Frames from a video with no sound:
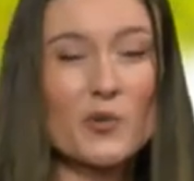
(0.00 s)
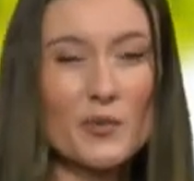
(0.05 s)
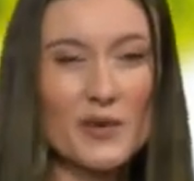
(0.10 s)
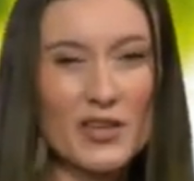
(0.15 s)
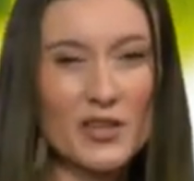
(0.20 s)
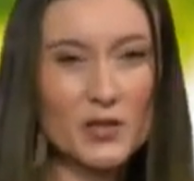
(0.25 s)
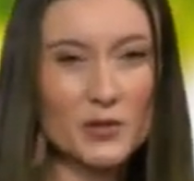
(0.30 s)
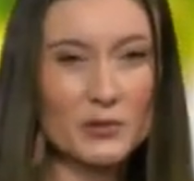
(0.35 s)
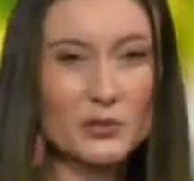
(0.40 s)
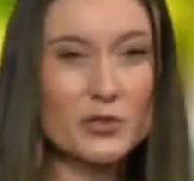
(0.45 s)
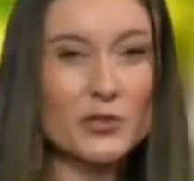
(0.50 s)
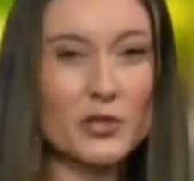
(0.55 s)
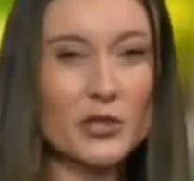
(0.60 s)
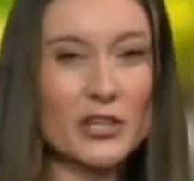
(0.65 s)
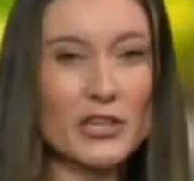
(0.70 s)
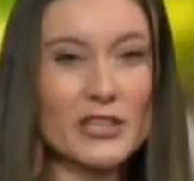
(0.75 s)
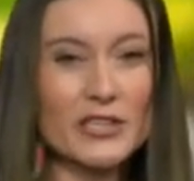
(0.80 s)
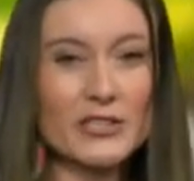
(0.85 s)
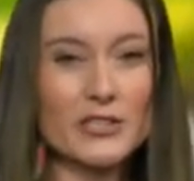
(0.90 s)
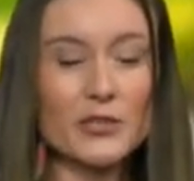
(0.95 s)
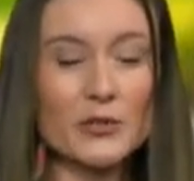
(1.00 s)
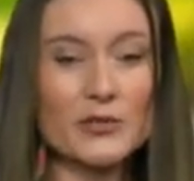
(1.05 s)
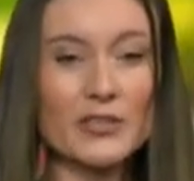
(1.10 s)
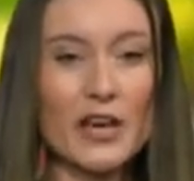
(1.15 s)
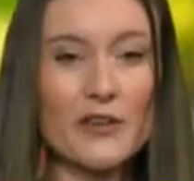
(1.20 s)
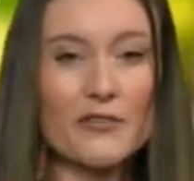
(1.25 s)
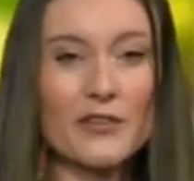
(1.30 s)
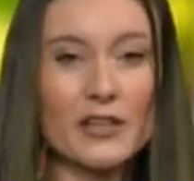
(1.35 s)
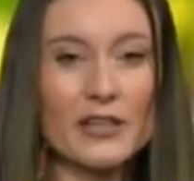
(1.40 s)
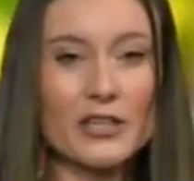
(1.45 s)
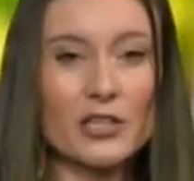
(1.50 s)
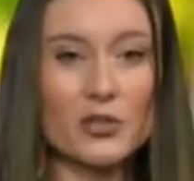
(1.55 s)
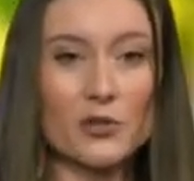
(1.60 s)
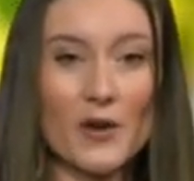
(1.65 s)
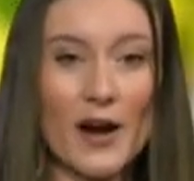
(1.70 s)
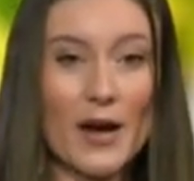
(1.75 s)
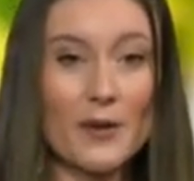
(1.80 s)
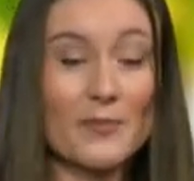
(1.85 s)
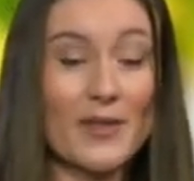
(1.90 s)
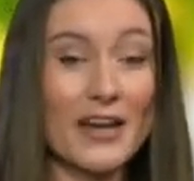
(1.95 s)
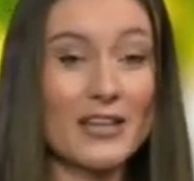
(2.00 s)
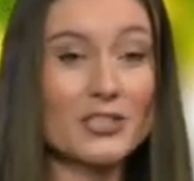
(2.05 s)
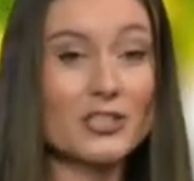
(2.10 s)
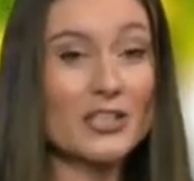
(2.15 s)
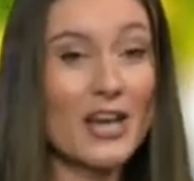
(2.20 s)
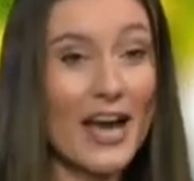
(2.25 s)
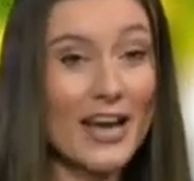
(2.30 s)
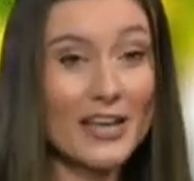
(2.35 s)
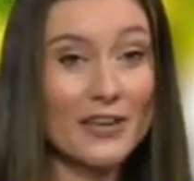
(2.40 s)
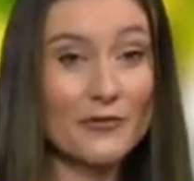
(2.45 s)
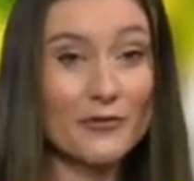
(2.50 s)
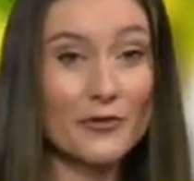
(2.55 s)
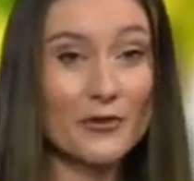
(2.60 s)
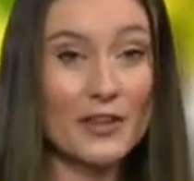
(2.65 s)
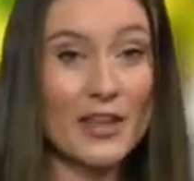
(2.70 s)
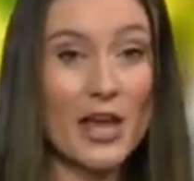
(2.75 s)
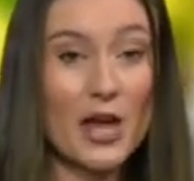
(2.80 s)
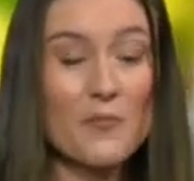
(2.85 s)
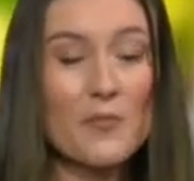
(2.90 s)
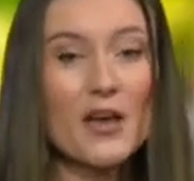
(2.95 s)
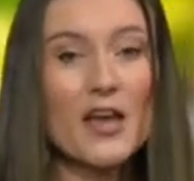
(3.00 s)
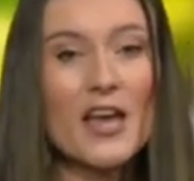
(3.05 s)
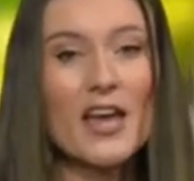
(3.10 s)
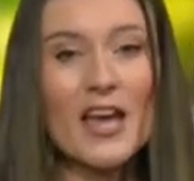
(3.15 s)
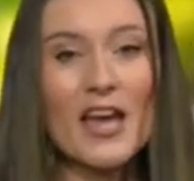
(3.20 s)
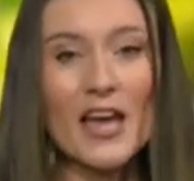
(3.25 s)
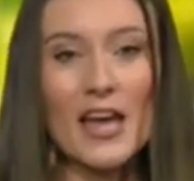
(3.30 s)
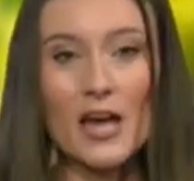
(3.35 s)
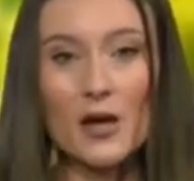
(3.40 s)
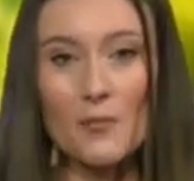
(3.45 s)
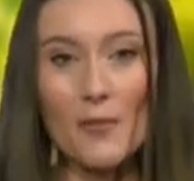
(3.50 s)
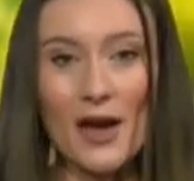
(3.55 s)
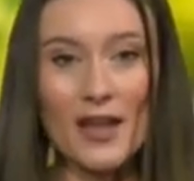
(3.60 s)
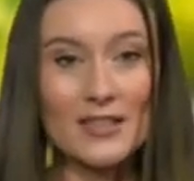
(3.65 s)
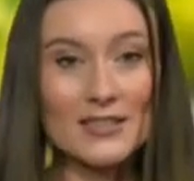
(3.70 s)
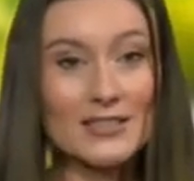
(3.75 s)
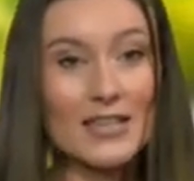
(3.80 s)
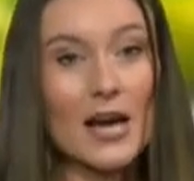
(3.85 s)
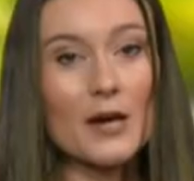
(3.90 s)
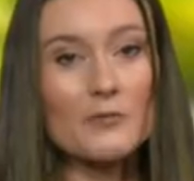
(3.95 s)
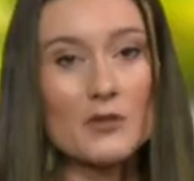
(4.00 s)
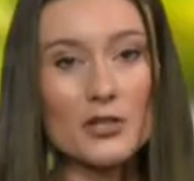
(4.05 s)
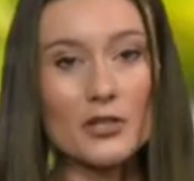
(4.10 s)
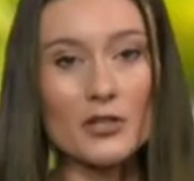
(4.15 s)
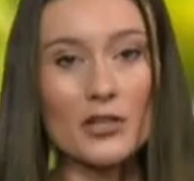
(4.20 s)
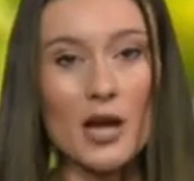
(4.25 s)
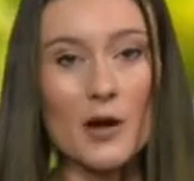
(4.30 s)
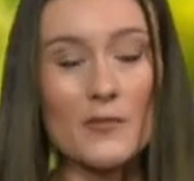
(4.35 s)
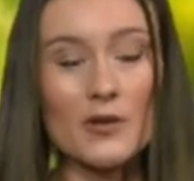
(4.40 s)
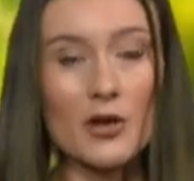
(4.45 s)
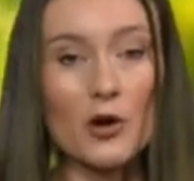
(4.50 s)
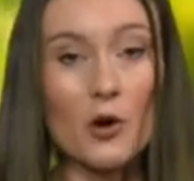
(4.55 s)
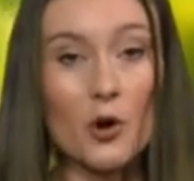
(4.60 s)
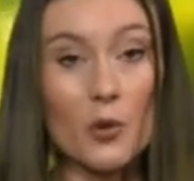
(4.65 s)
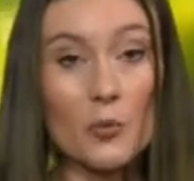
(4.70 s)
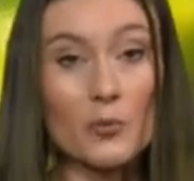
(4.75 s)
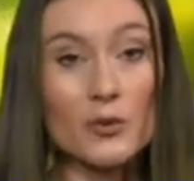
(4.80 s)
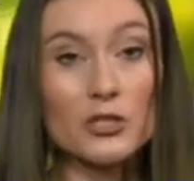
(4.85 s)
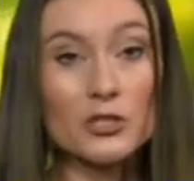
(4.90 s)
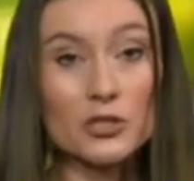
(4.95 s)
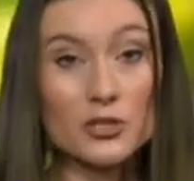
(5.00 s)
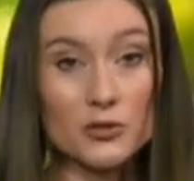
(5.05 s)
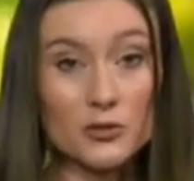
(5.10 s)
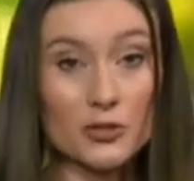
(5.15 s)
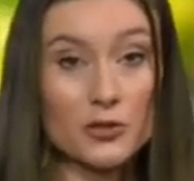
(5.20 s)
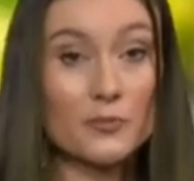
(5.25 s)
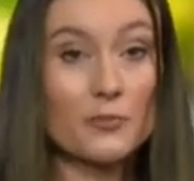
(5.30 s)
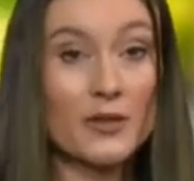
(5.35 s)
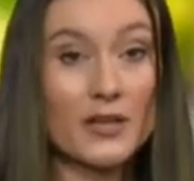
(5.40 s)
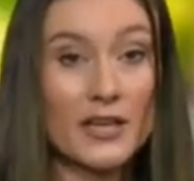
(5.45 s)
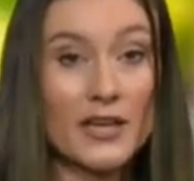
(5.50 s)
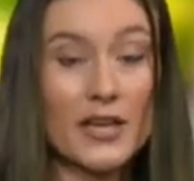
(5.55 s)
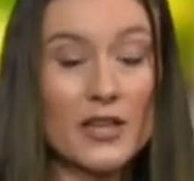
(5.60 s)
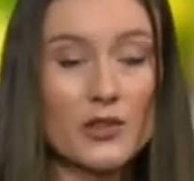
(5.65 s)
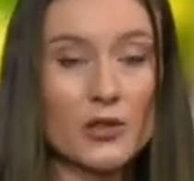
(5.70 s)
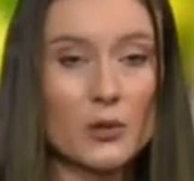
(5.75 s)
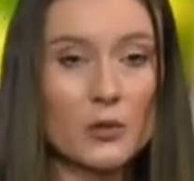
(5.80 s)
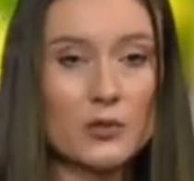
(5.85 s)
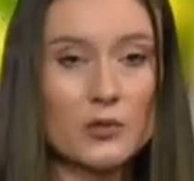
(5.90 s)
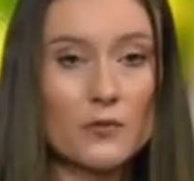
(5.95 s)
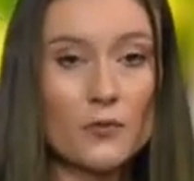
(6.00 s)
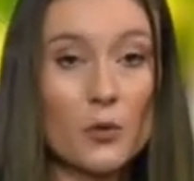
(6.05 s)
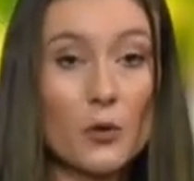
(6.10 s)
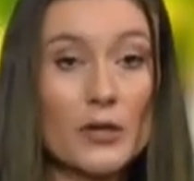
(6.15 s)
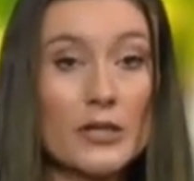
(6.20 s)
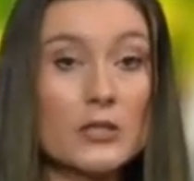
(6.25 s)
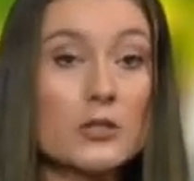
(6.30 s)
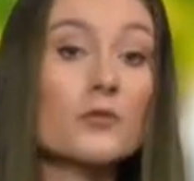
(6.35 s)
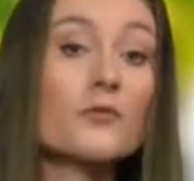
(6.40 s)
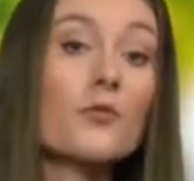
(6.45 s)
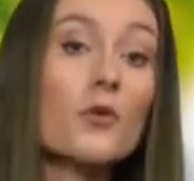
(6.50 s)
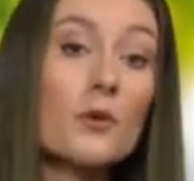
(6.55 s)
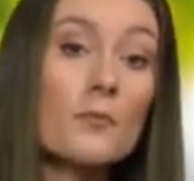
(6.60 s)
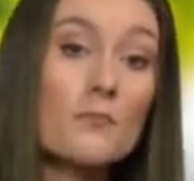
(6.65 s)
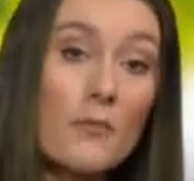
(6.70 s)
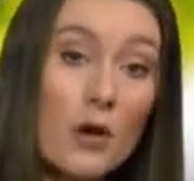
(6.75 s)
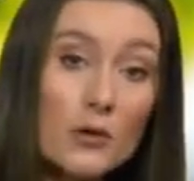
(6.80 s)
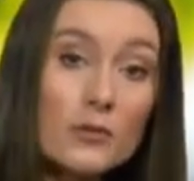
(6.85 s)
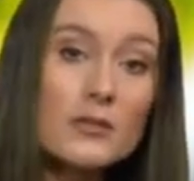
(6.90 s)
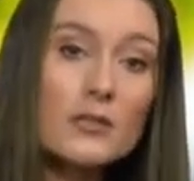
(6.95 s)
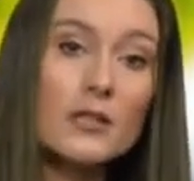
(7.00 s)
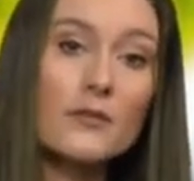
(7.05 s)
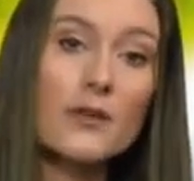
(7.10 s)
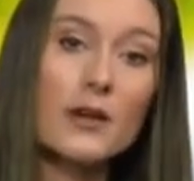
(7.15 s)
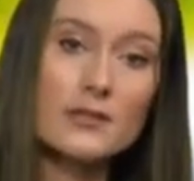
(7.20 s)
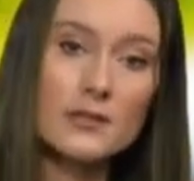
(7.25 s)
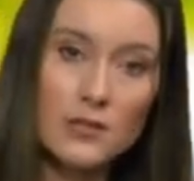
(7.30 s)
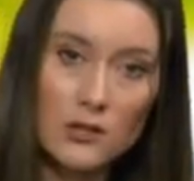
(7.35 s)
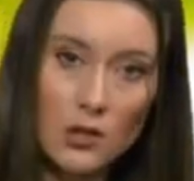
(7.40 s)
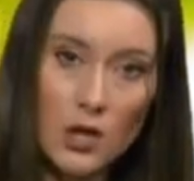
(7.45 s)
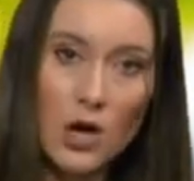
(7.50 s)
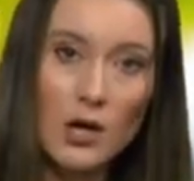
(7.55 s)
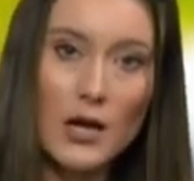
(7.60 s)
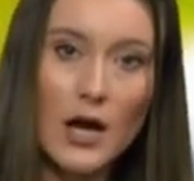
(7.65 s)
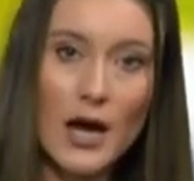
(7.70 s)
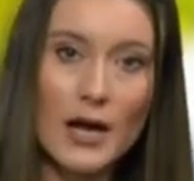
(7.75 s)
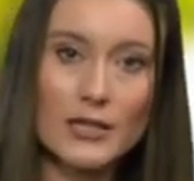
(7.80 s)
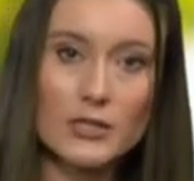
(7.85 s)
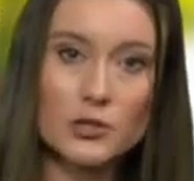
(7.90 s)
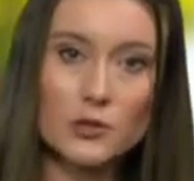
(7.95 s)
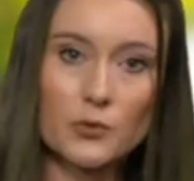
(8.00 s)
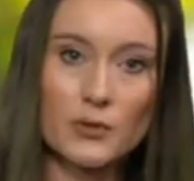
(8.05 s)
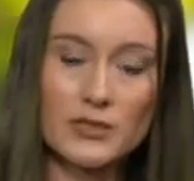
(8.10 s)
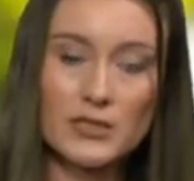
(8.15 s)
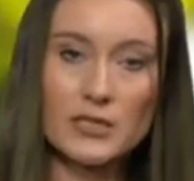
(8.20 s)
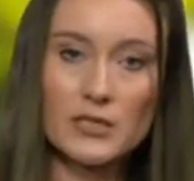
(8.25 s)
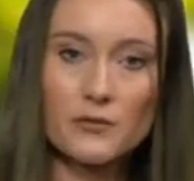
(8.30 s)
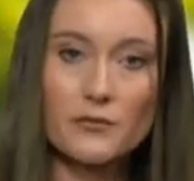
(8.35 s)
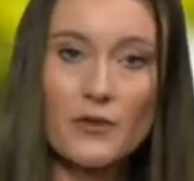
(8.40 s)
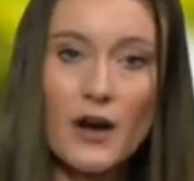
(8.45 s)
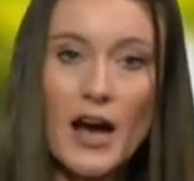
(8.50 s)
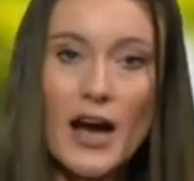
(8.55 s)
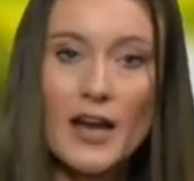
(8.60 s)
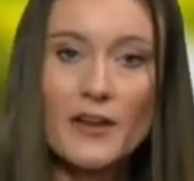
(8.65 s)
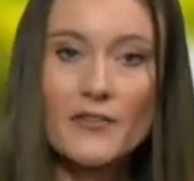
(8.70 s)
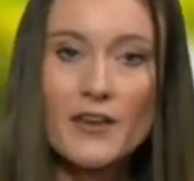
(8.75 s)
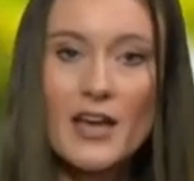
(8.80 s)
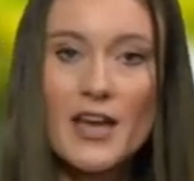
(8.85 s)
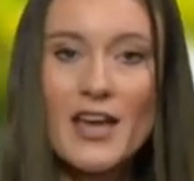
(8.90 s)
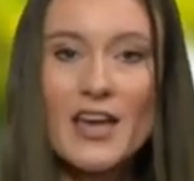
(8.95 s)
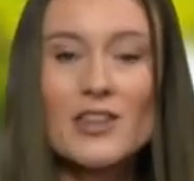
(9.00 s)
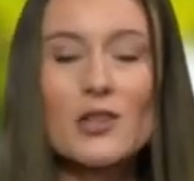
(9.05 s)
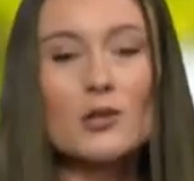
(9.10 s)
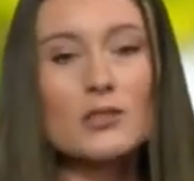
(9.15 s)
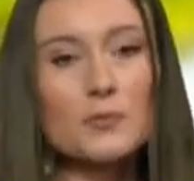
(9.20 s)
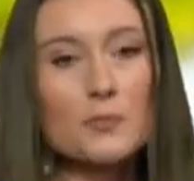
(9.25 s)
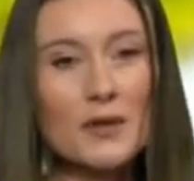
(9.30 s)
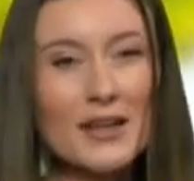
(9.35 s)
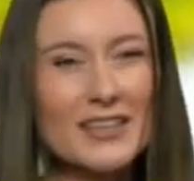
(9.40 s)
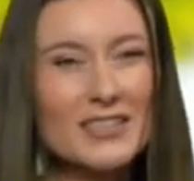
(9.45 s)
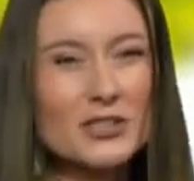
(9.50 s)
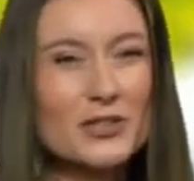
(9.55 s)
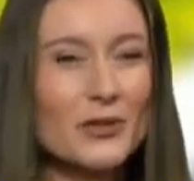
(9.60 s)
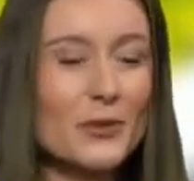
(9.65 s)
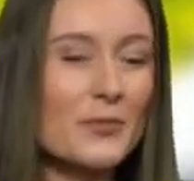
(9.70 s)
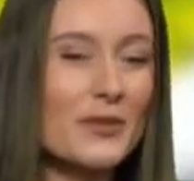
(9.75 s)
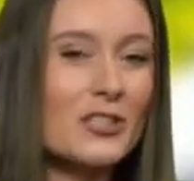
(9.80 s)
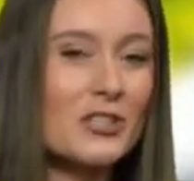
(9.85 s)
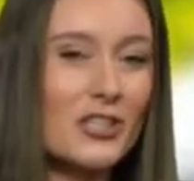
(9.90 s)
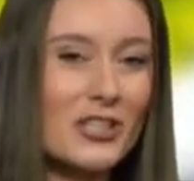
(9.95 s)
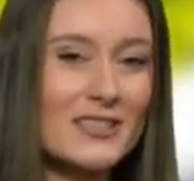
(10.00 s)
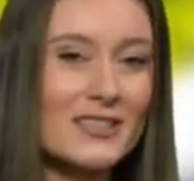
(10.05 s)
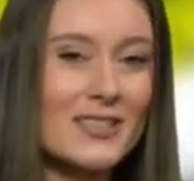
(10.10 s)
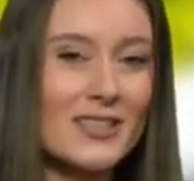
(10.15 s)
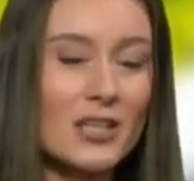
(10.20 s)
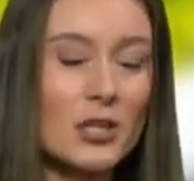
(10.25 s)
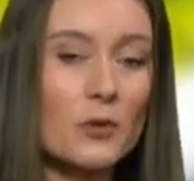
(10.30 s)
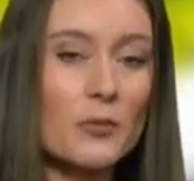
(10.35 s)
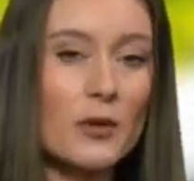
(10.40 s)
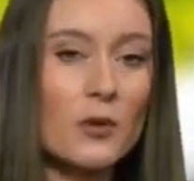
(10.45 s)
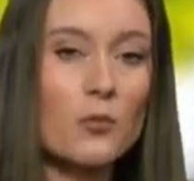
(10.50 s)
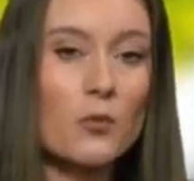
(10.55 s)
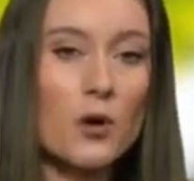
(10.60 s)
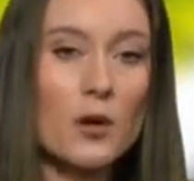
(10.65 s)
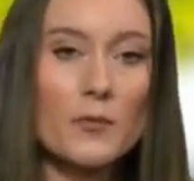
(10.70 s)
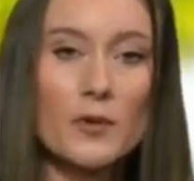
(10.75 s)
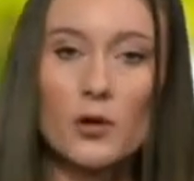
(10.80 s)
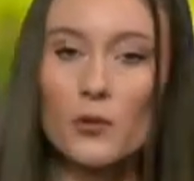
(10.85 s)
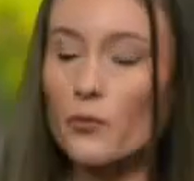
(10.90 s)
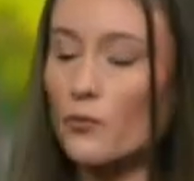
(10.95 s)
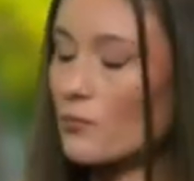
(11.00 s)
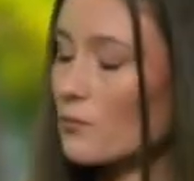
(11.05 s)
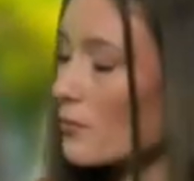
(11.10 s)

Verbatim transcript: we'll be in those 30s, so definitely grab that jacket for them. And by the time that they're coming home, we should be in those 40s for most of us along I-25. Those plains could be just a little bit warmer.